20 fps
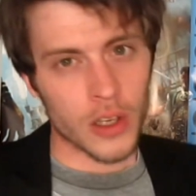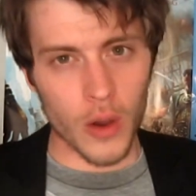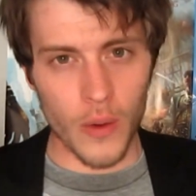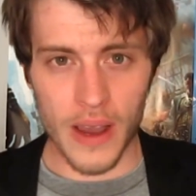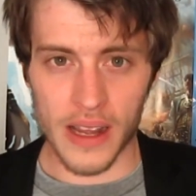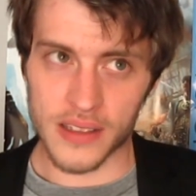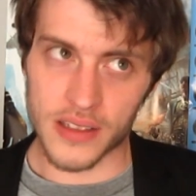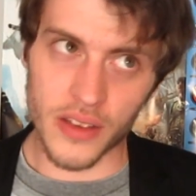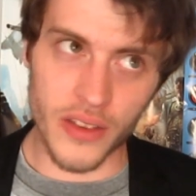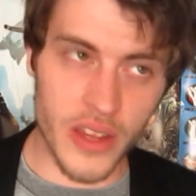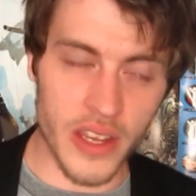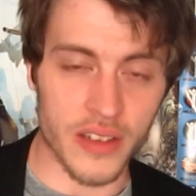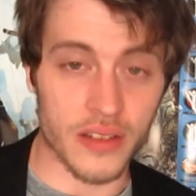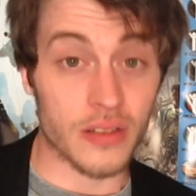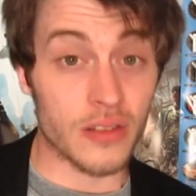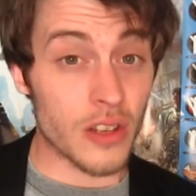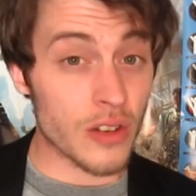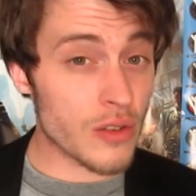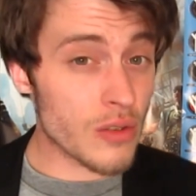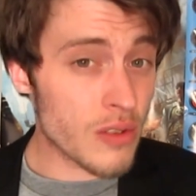So answer this.
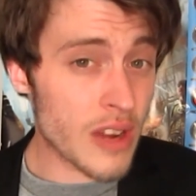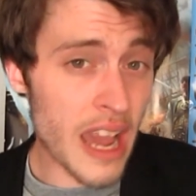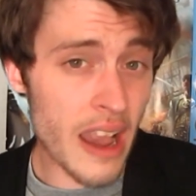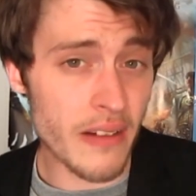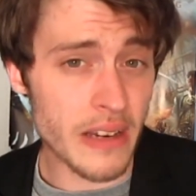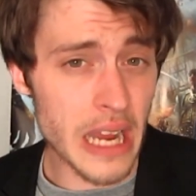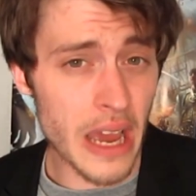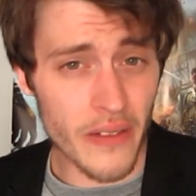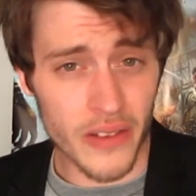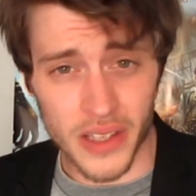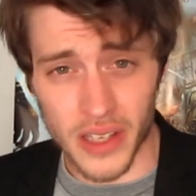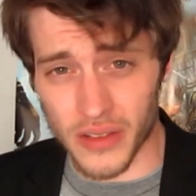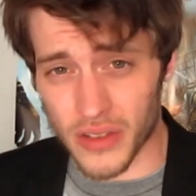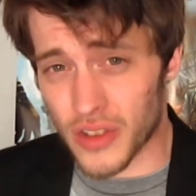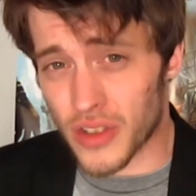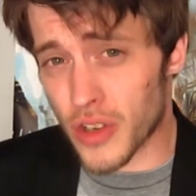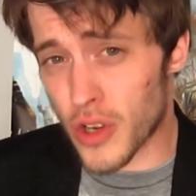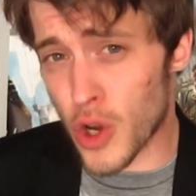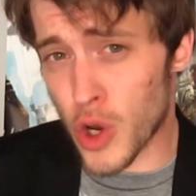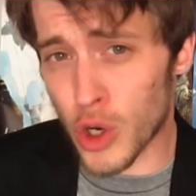Does your character have a sense
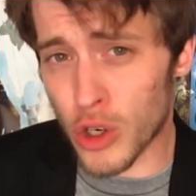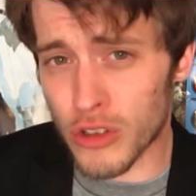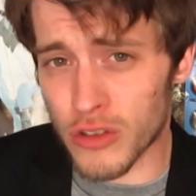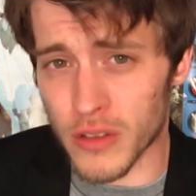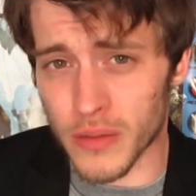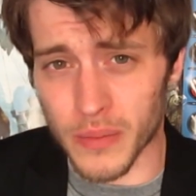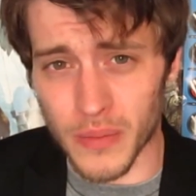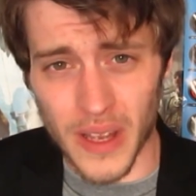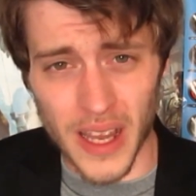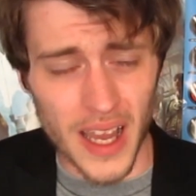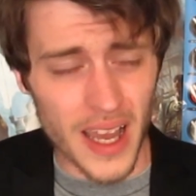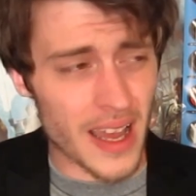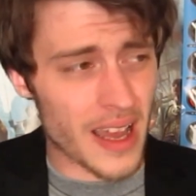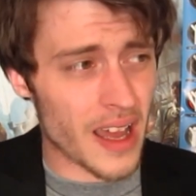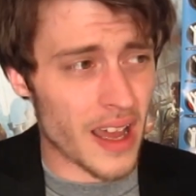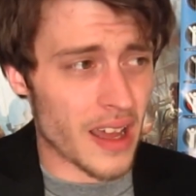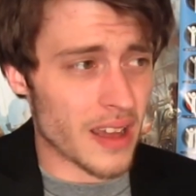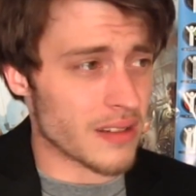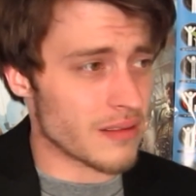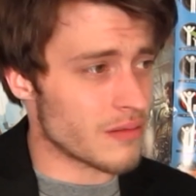of decorum?
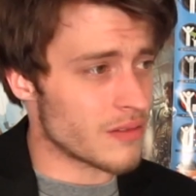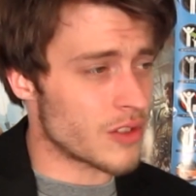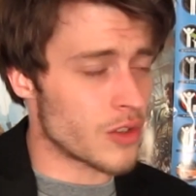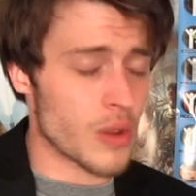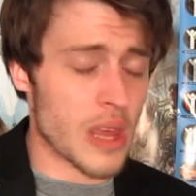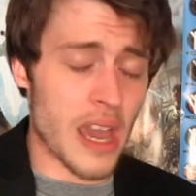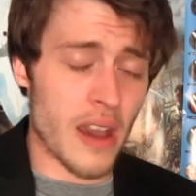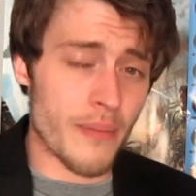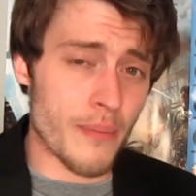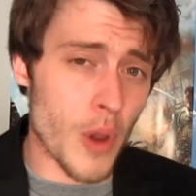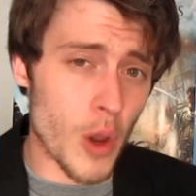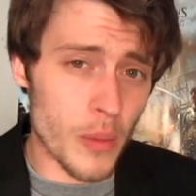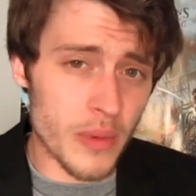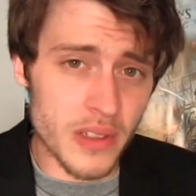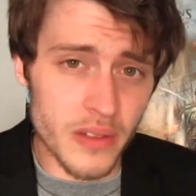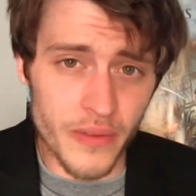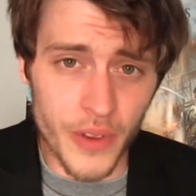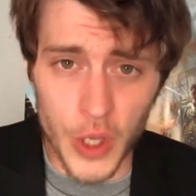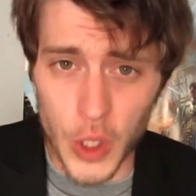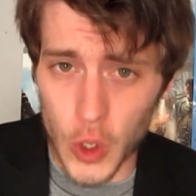Do they have
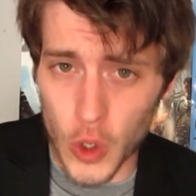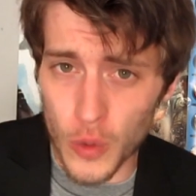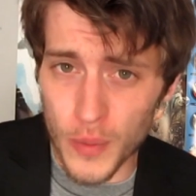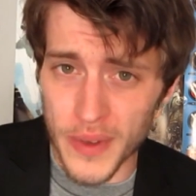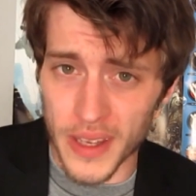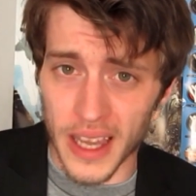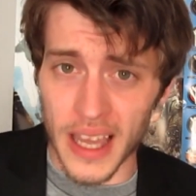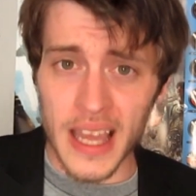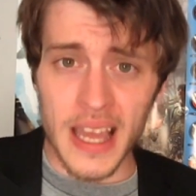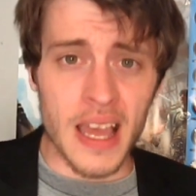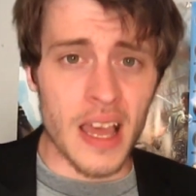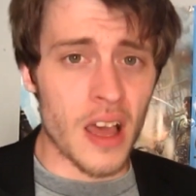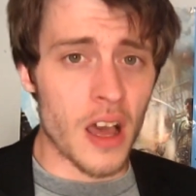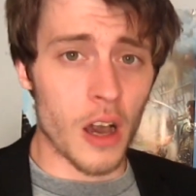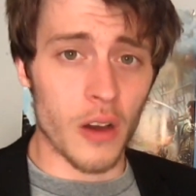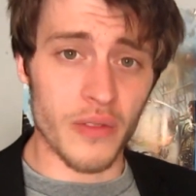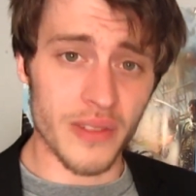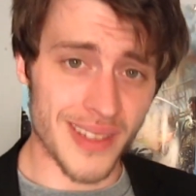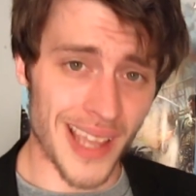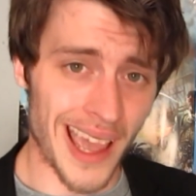moments of humour,
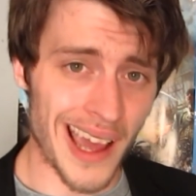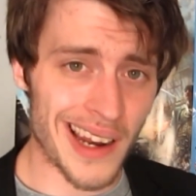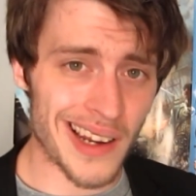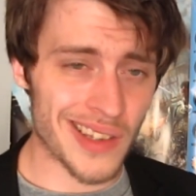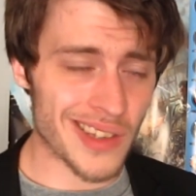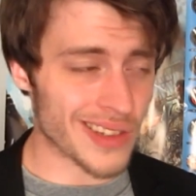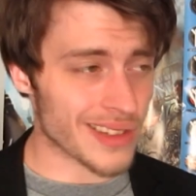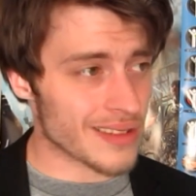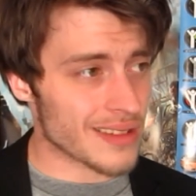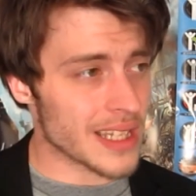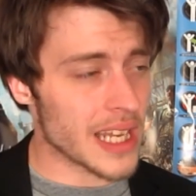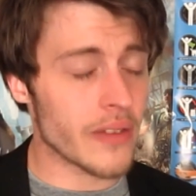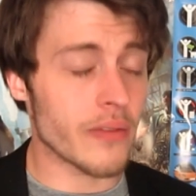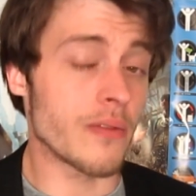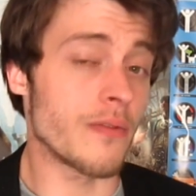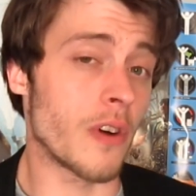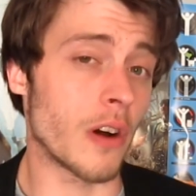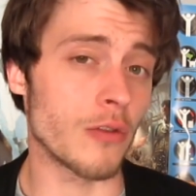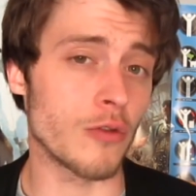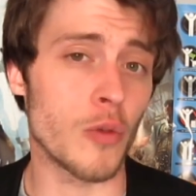of intelligence, and
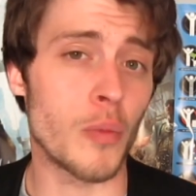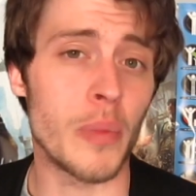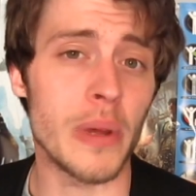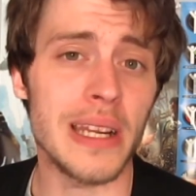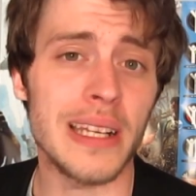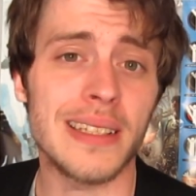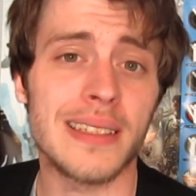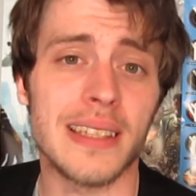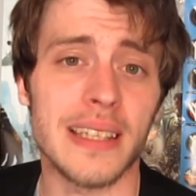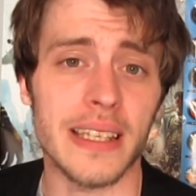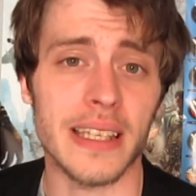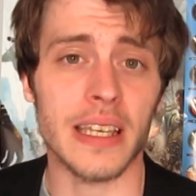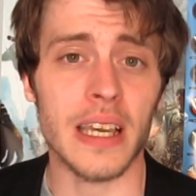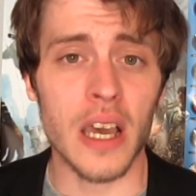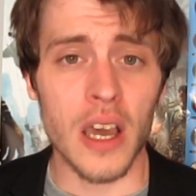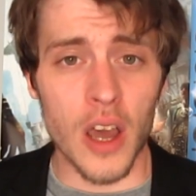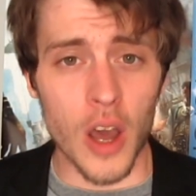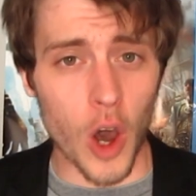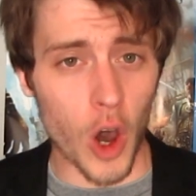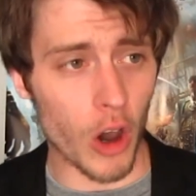even vulnerability
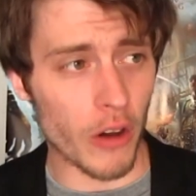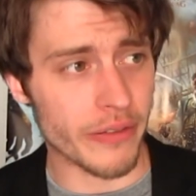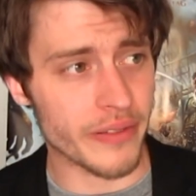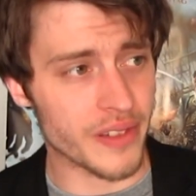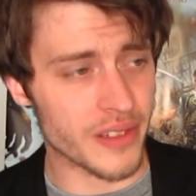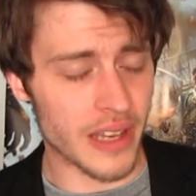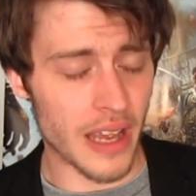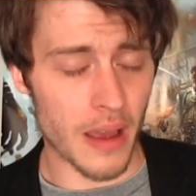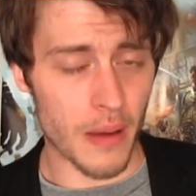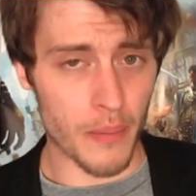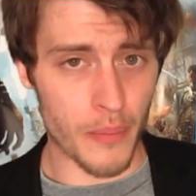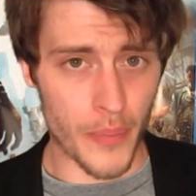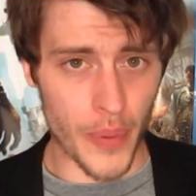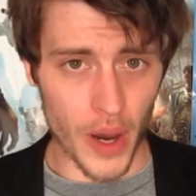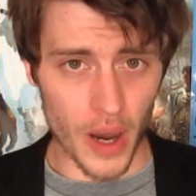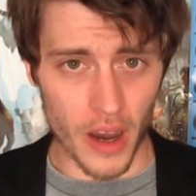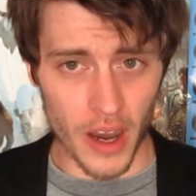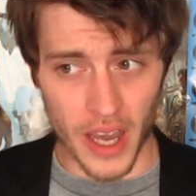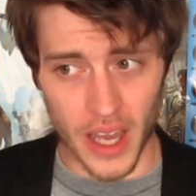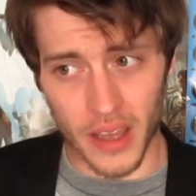offset
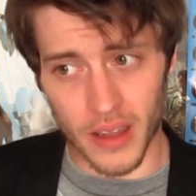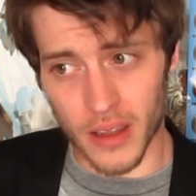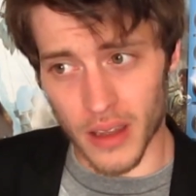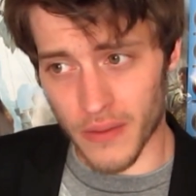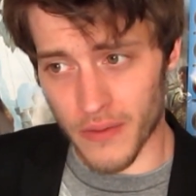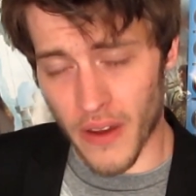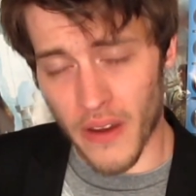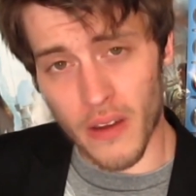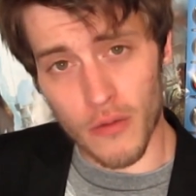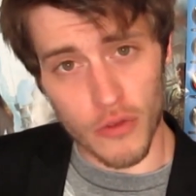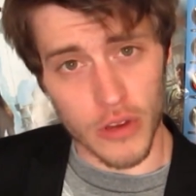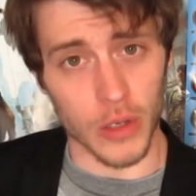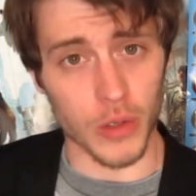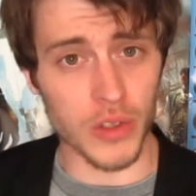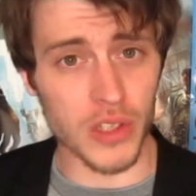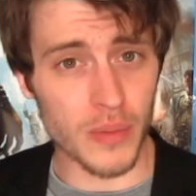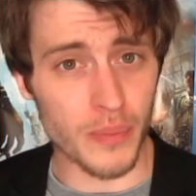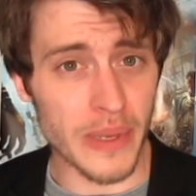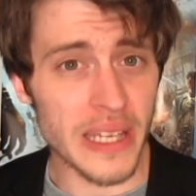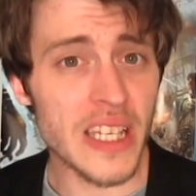by a very real
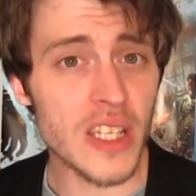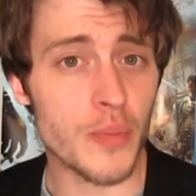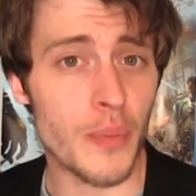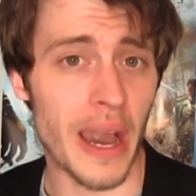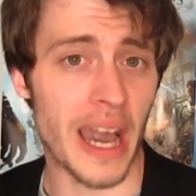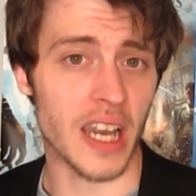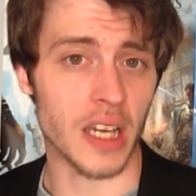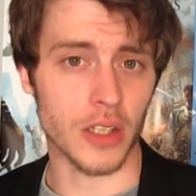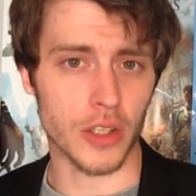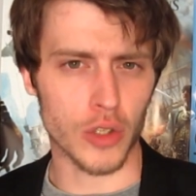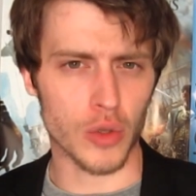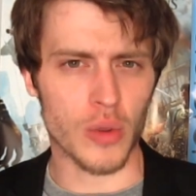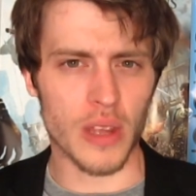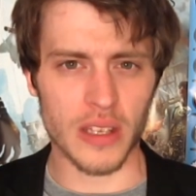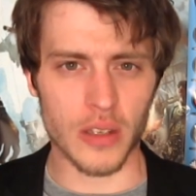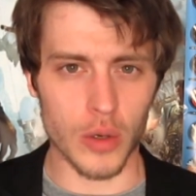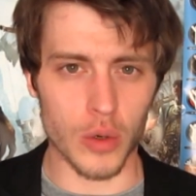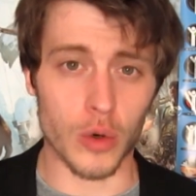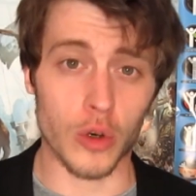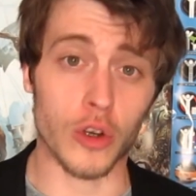speech pattern? Do
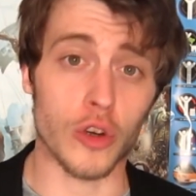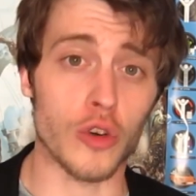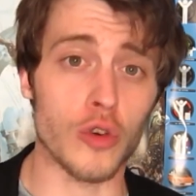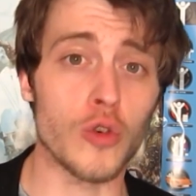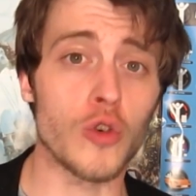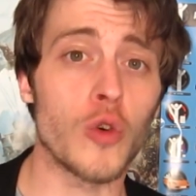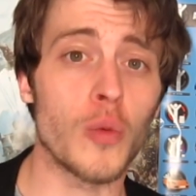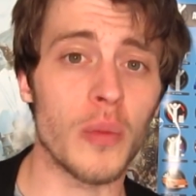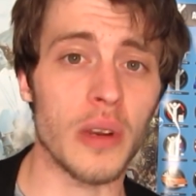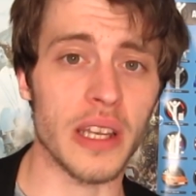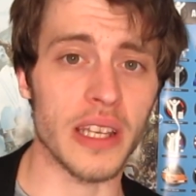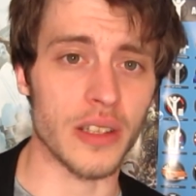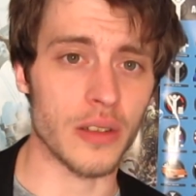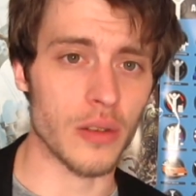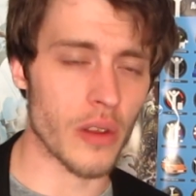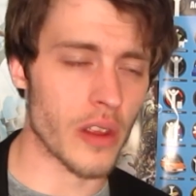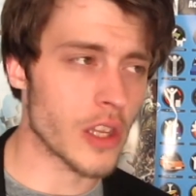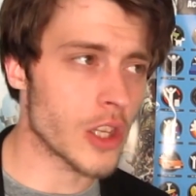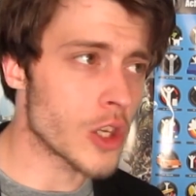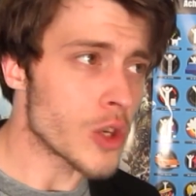they talk normally?
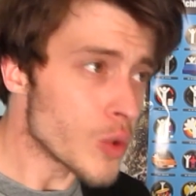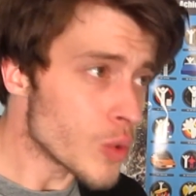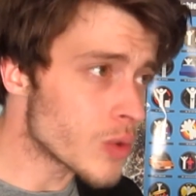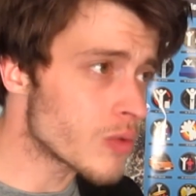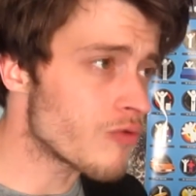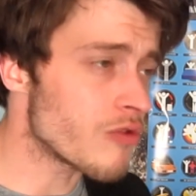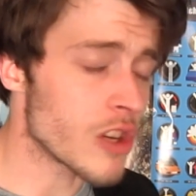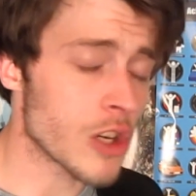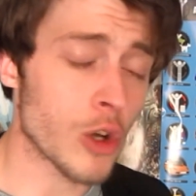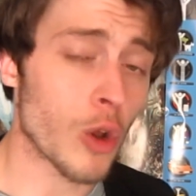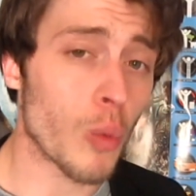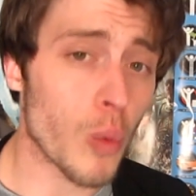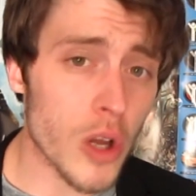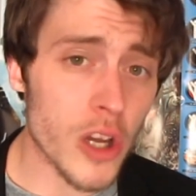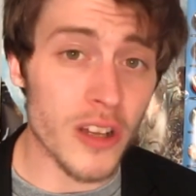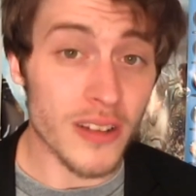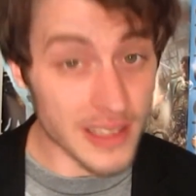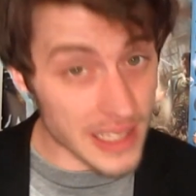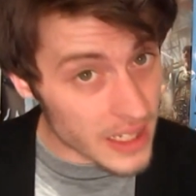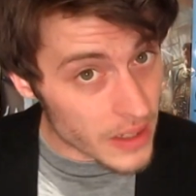Do they use real
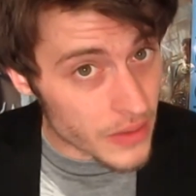words?